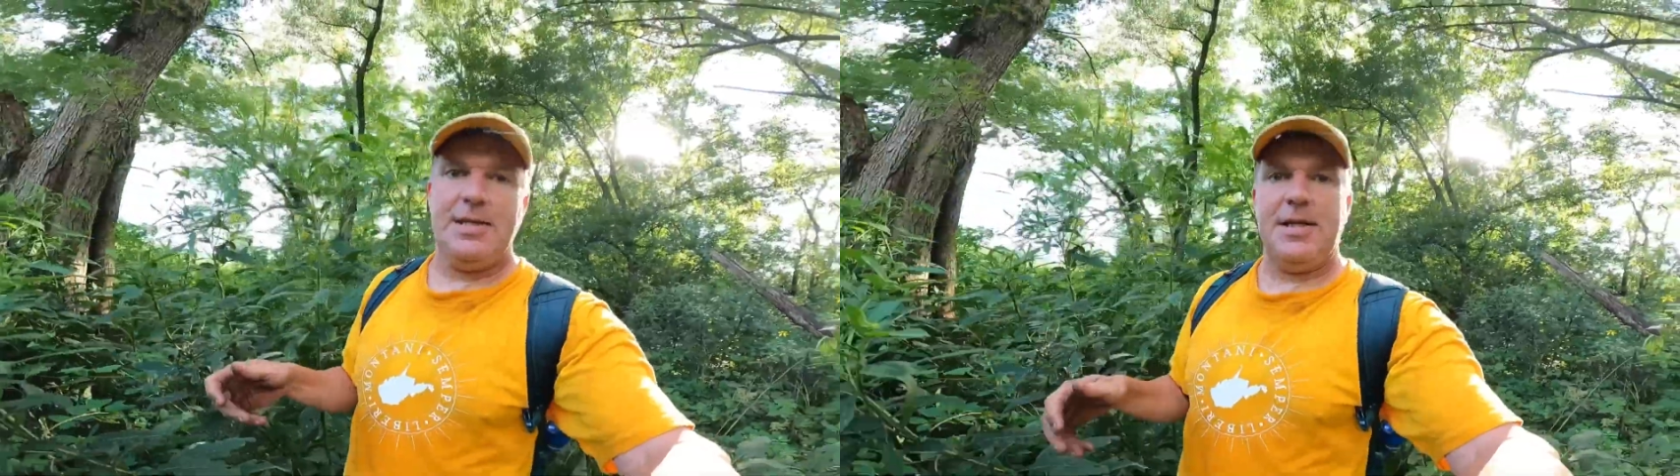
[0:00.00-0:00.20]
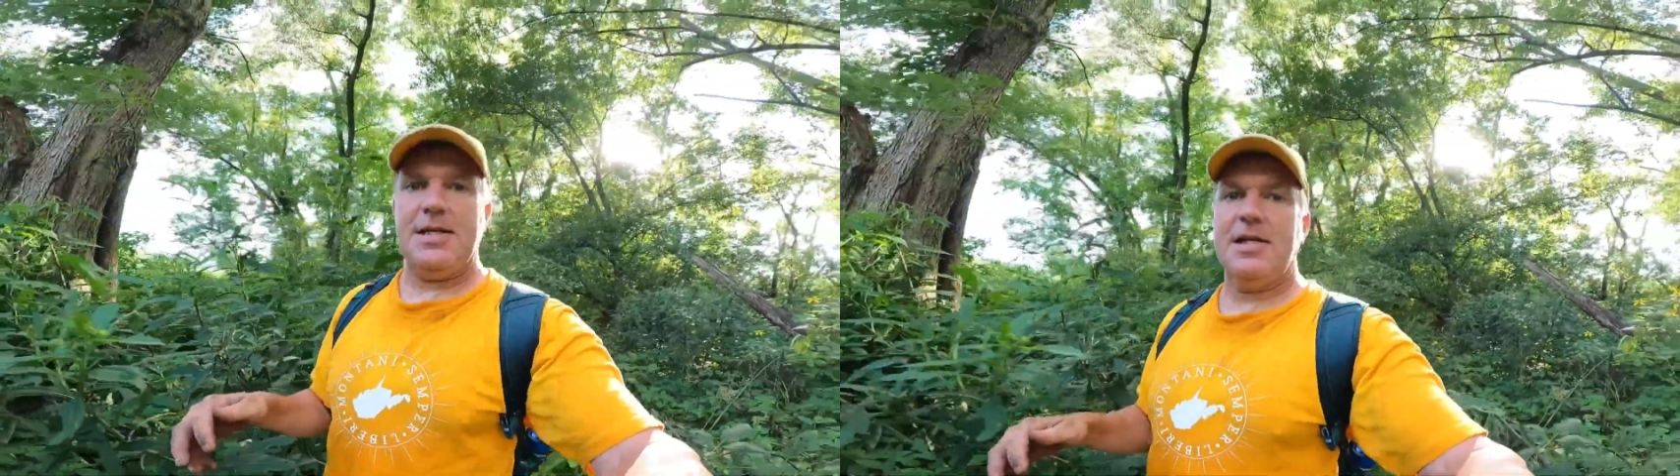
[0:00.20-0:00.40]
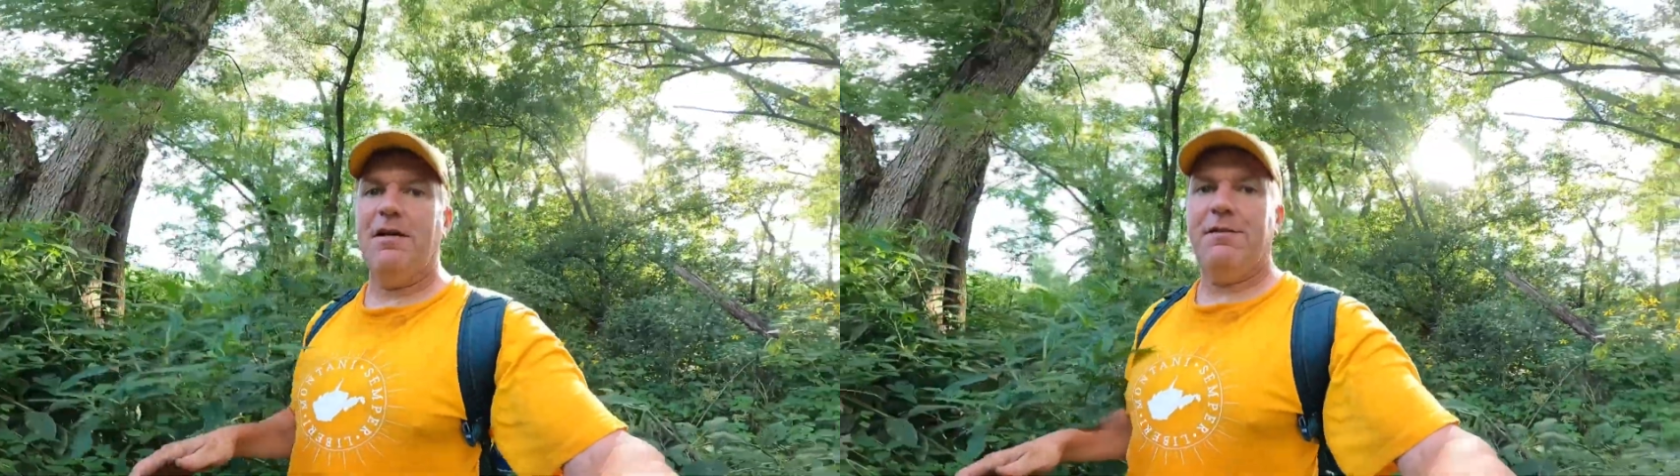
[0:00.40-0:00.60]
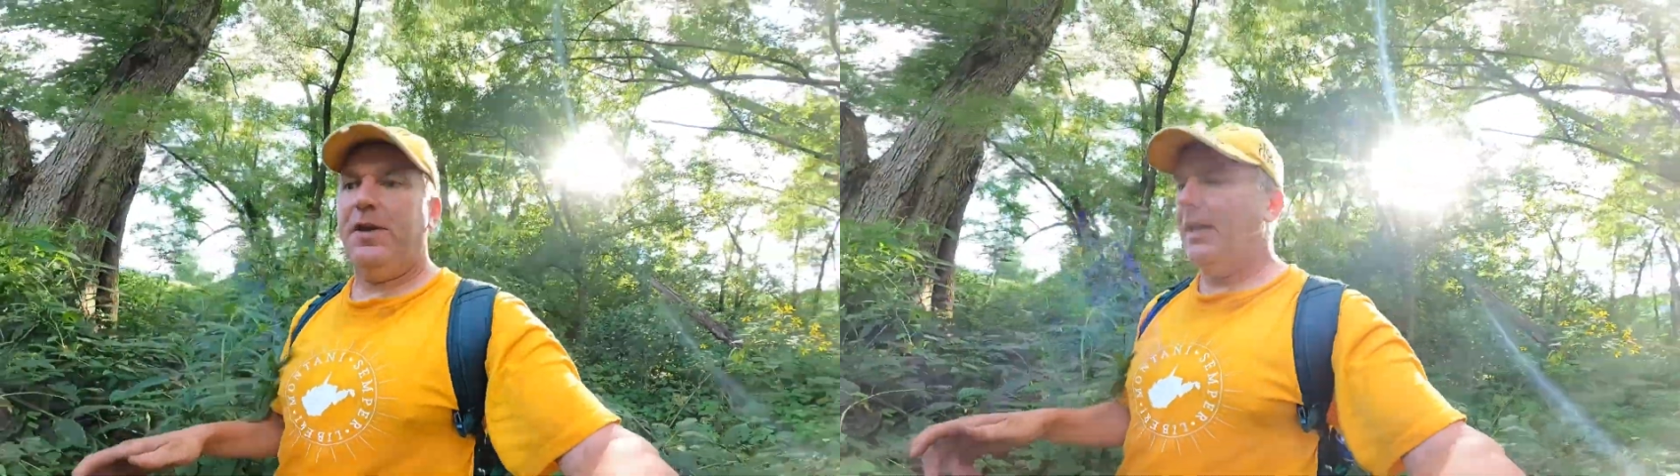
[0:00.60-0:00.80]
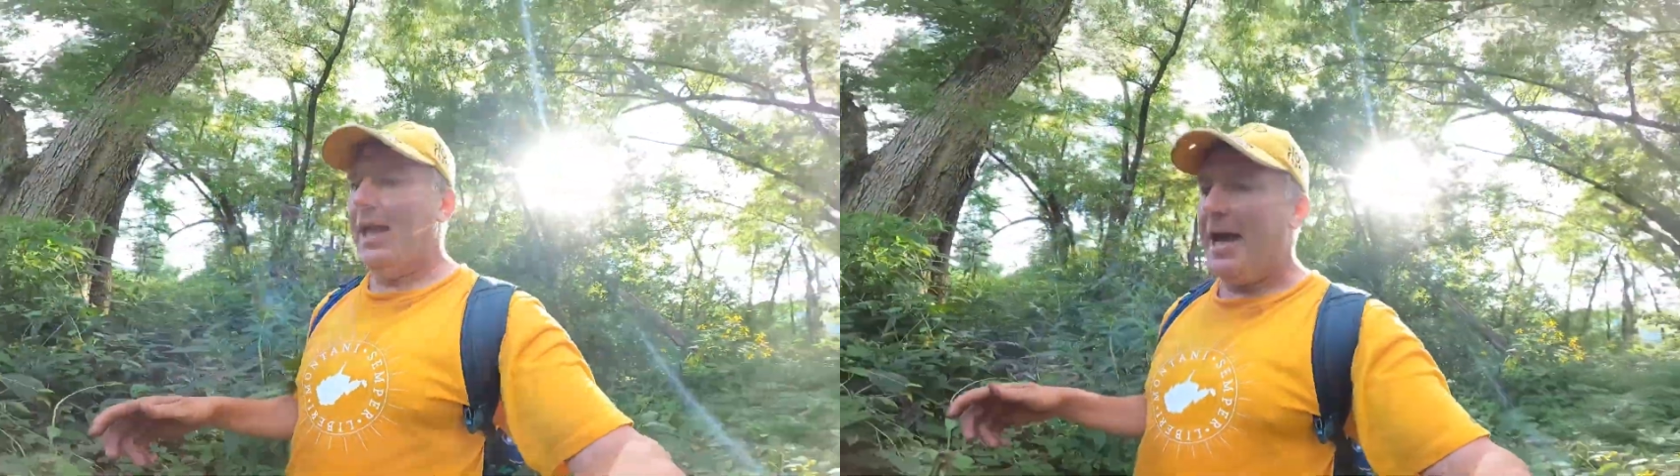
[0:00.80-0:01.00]
get this stuff
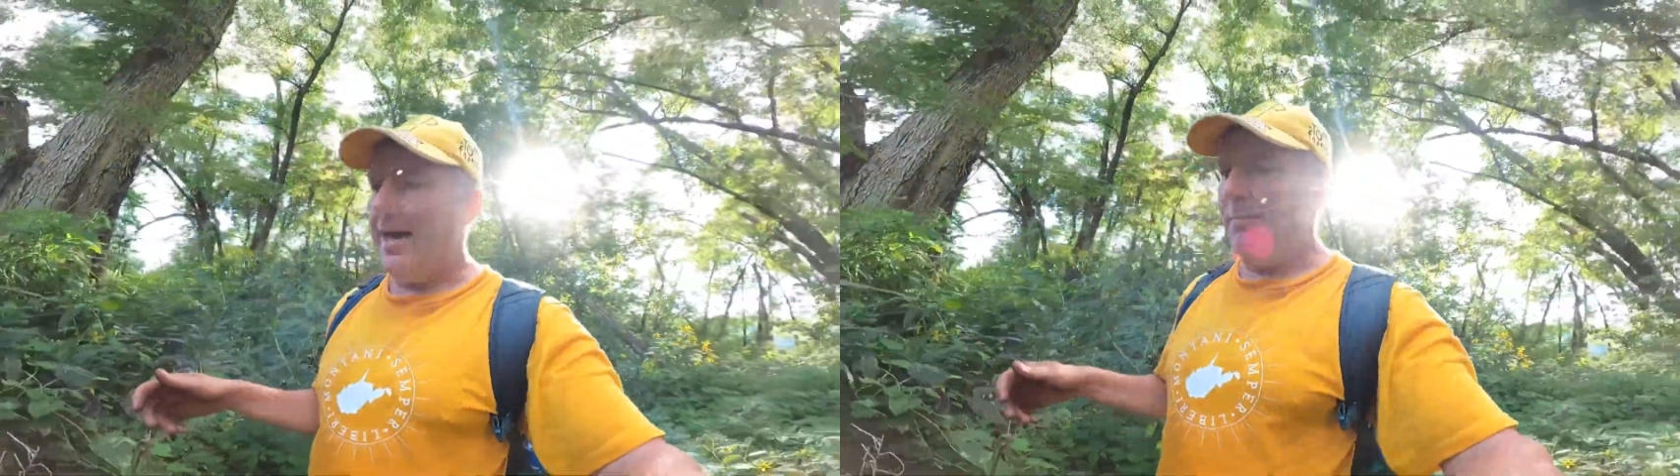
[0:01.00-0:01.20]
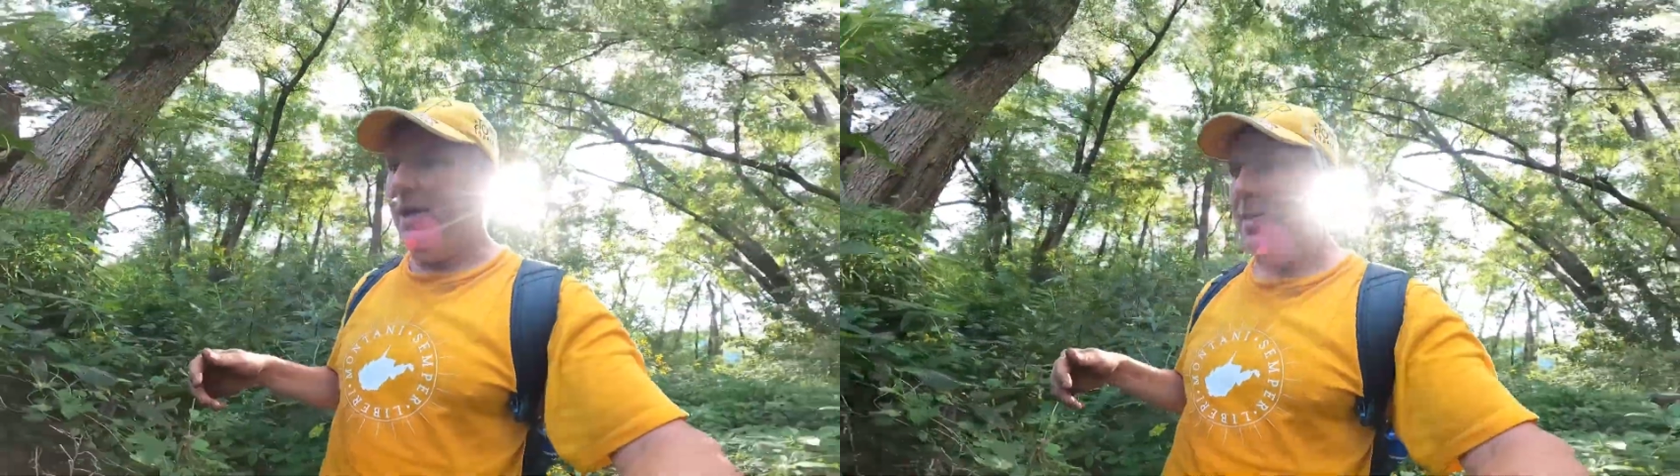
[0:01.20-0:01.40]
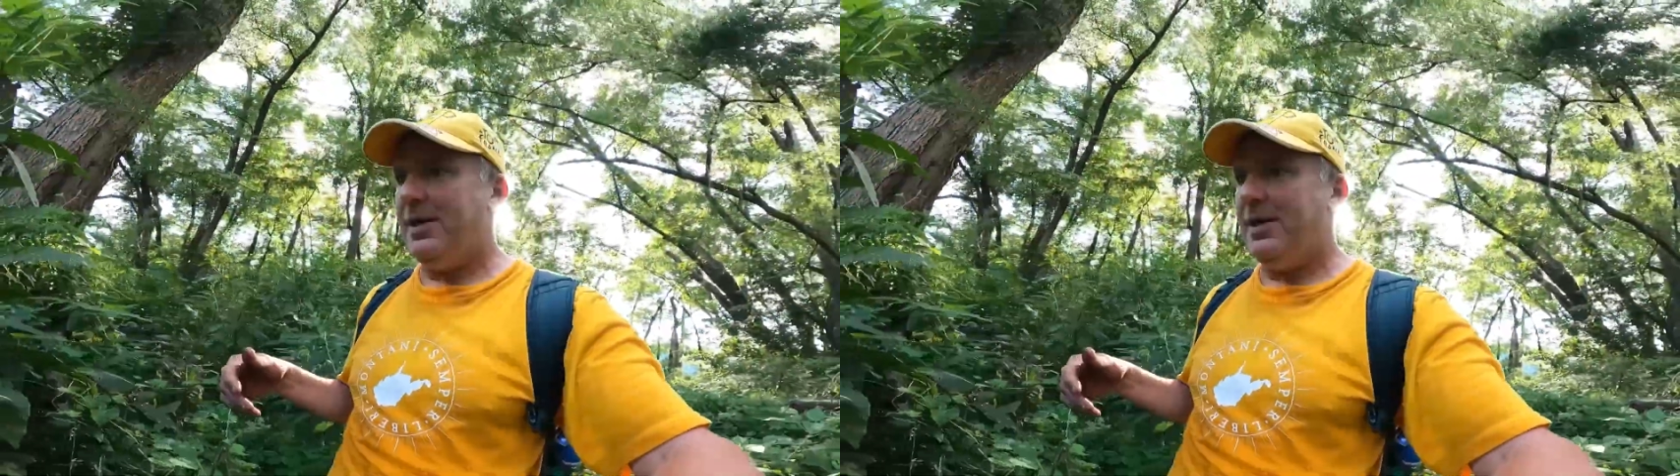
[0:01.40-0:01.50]
to the lab.